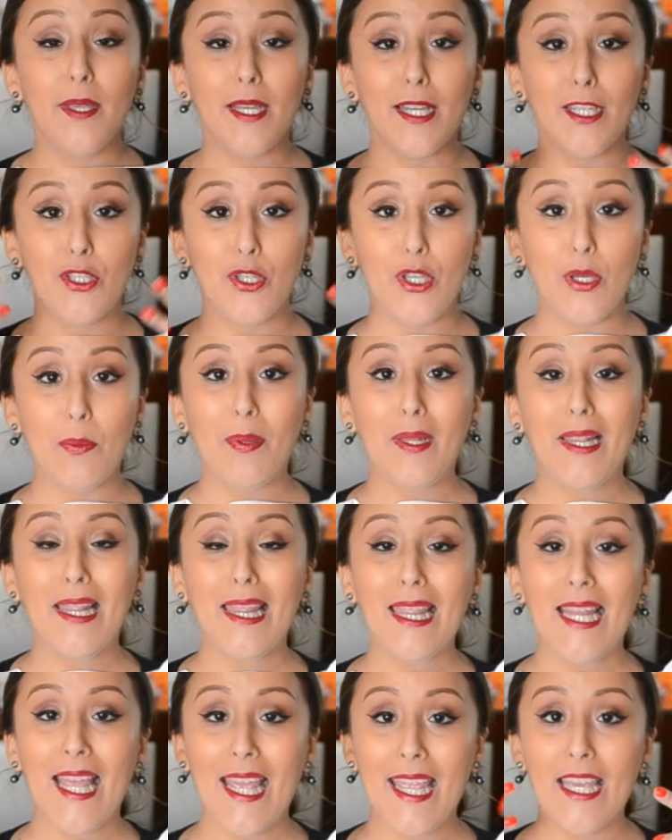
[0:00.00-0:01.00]
because you could
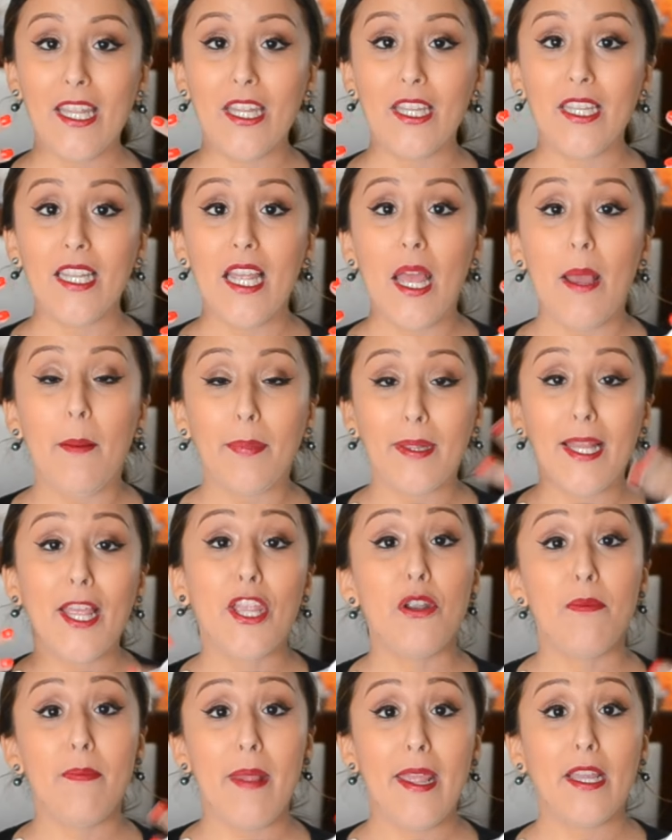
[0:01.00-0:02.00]

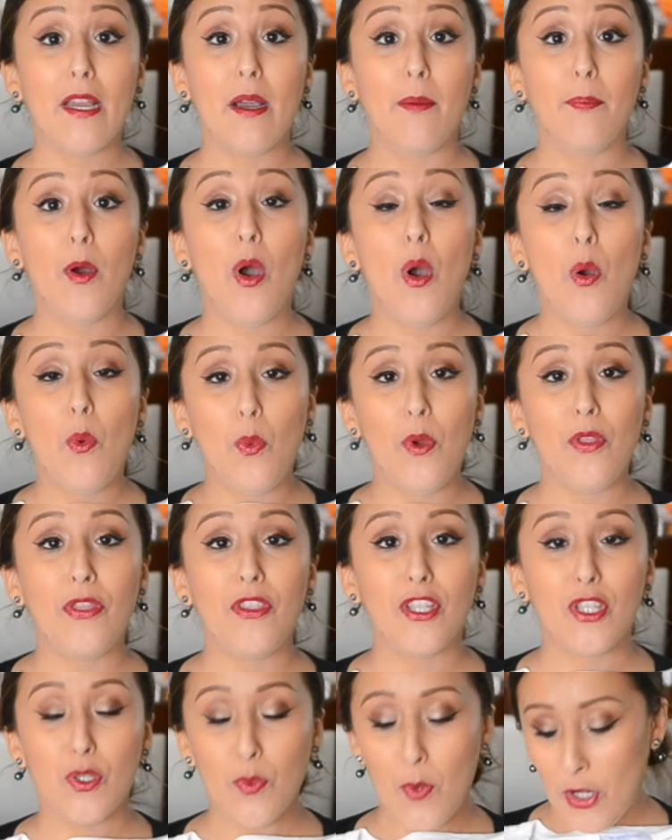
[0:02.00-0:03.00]
play your makeup with
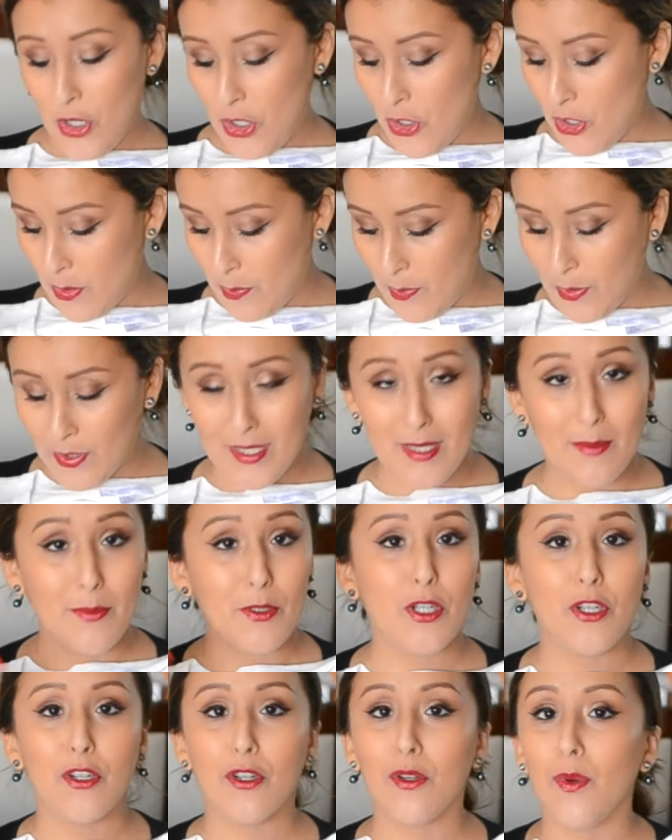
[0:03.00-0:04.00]
the sweater. You could put some
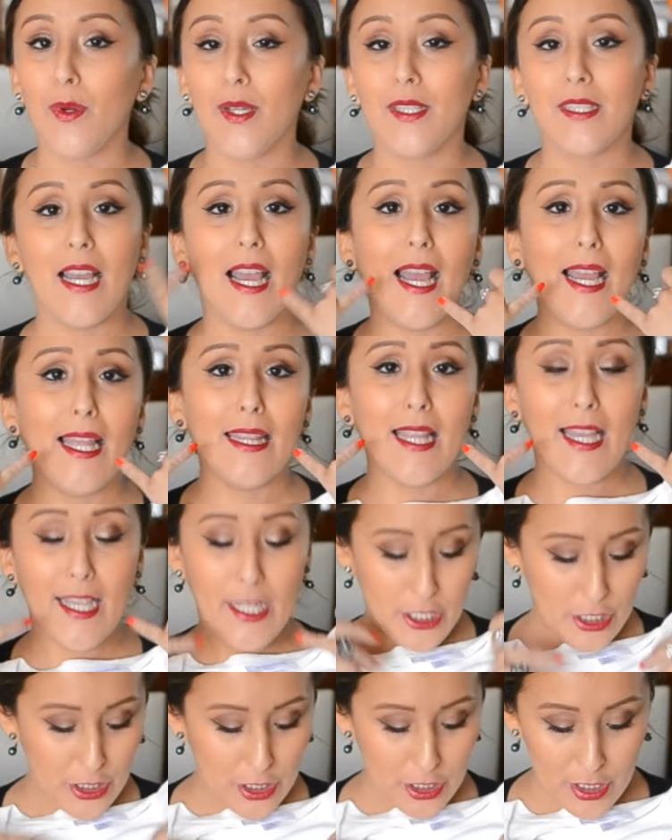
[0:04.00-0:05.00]
turquoise
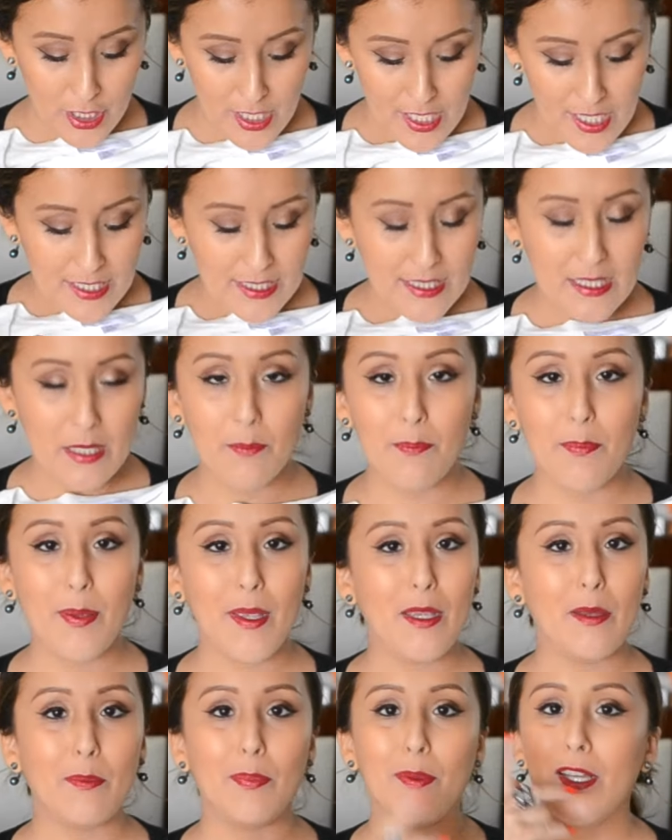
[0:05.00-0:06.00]
eyeliner, some
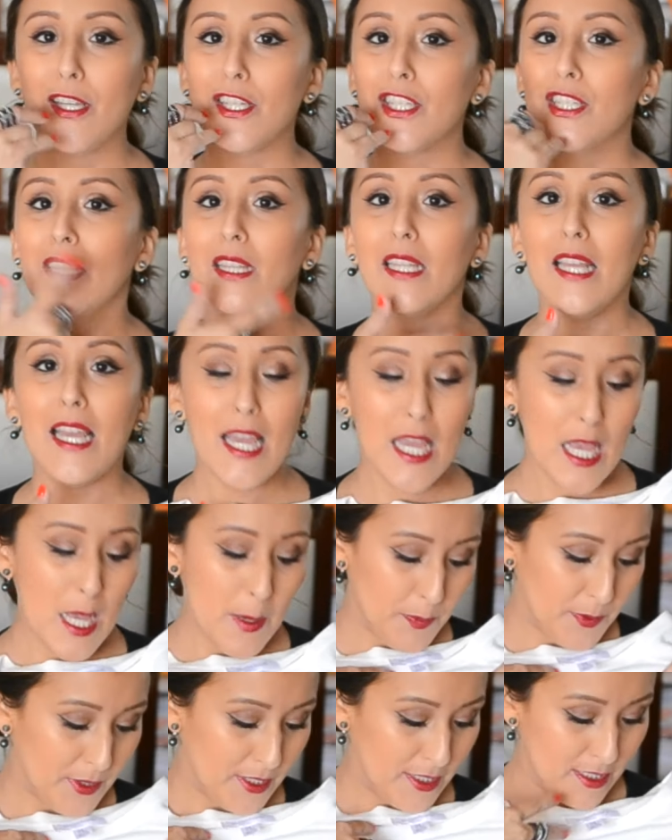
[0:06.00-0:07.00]
pink blush
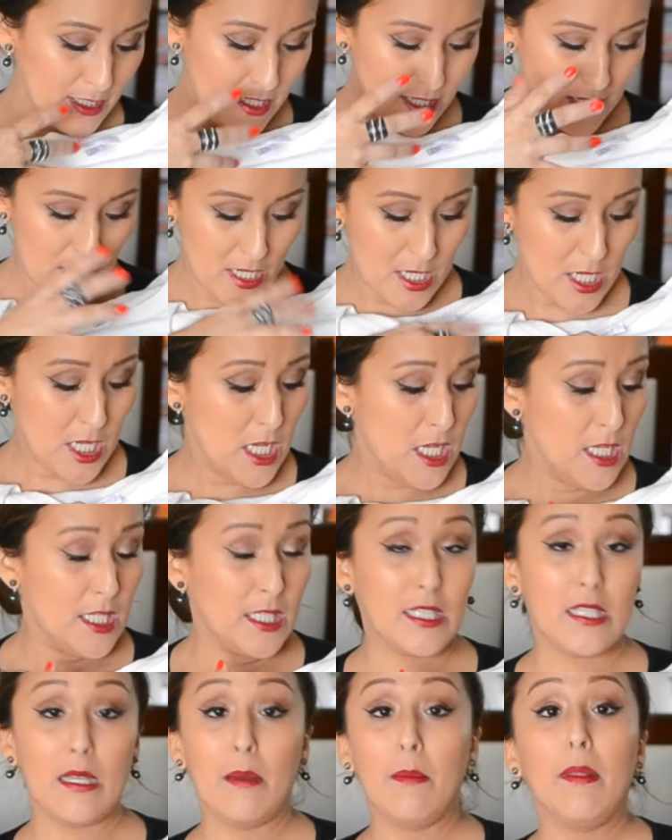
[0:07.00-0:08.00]
lips,
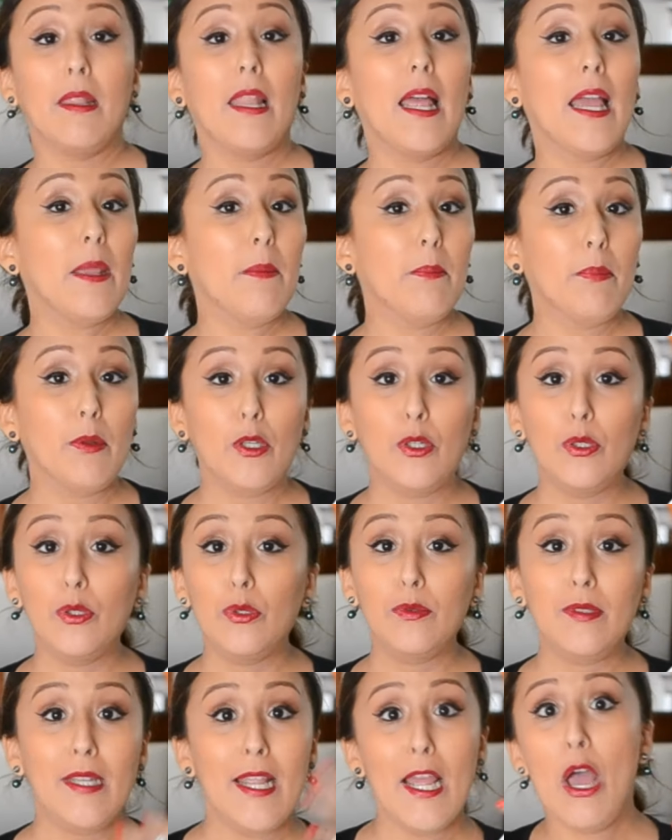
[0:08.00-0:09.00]
some light
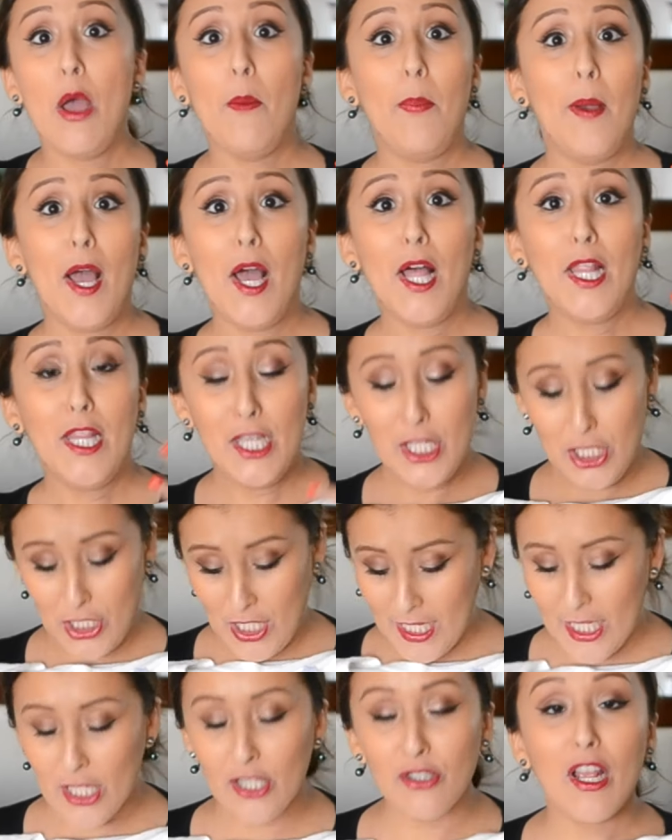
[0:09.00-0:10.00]
blue nail polish.
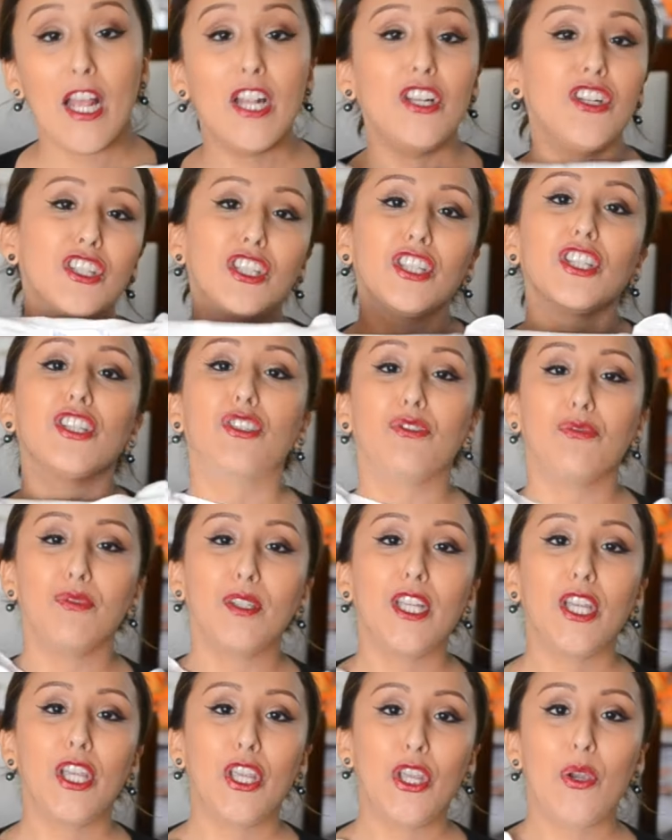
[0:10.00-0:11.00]
Like it just looks
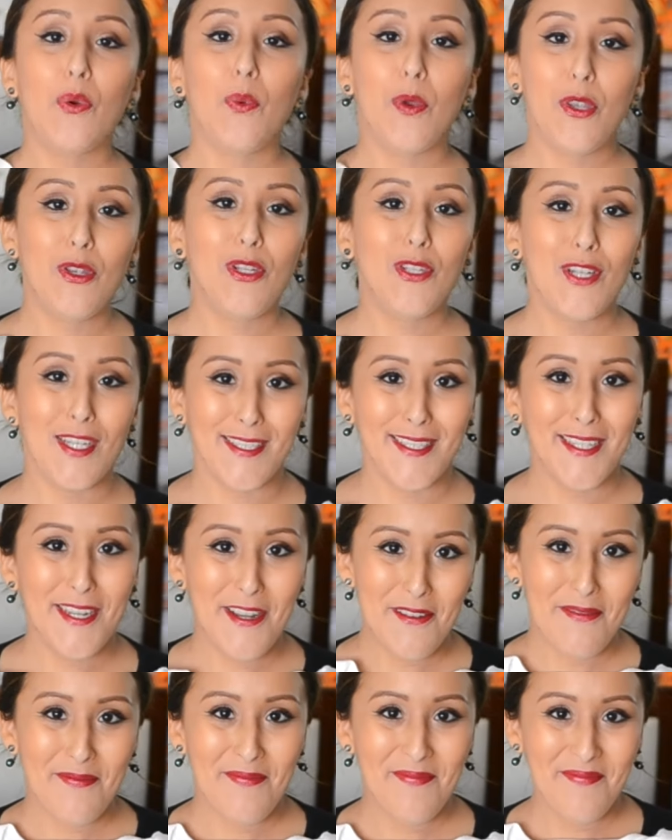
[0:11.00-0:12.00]
really cute when you dress it
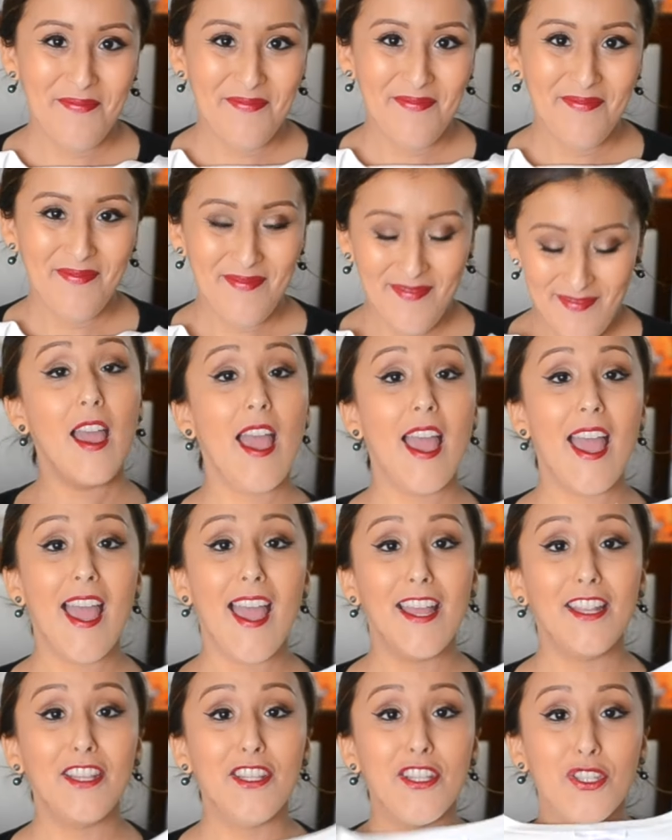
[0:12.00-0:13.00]
up.
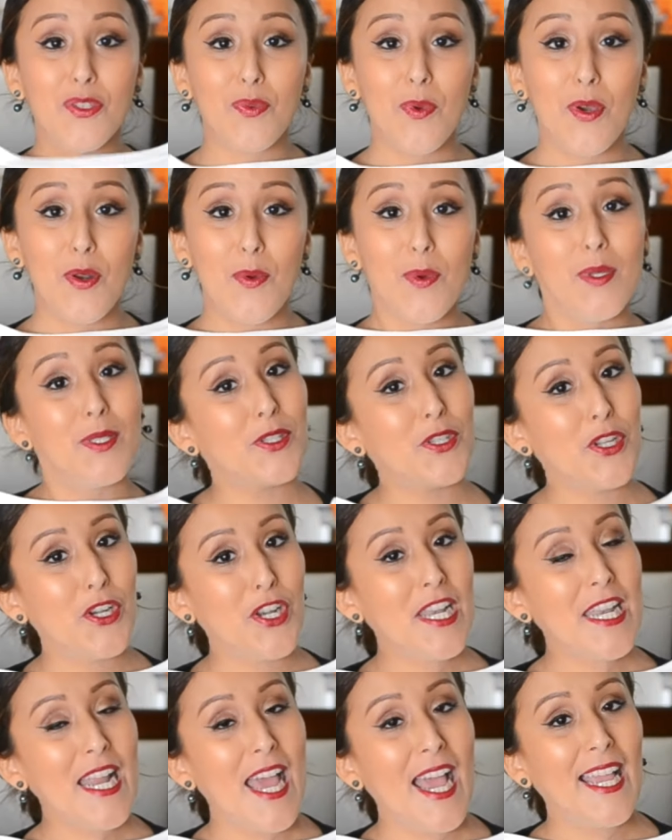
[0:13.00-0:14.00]
And the sweater was
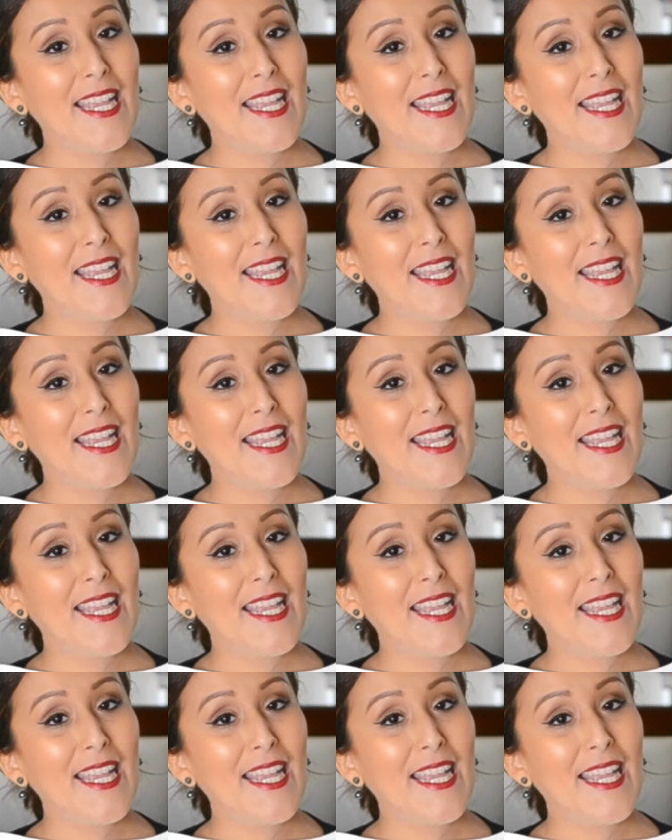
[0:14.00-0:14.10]
$39.98.